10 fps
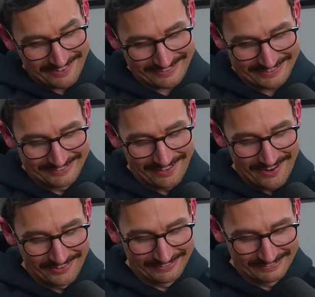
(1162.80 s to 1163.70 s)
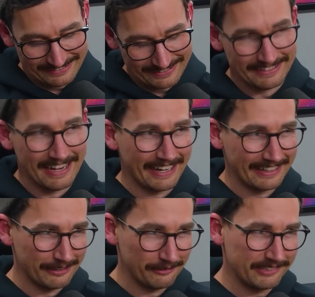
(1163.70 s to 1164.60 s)
don't condone
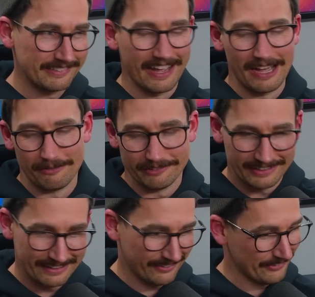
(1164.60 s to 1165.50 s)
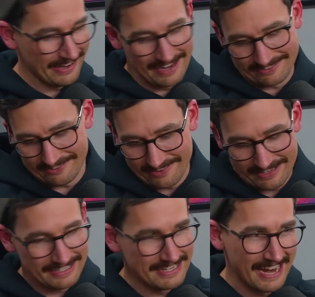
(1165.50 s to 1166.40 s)
negative stuff or any threats or
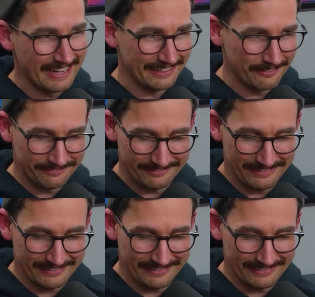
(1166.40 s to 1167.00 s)
any negative.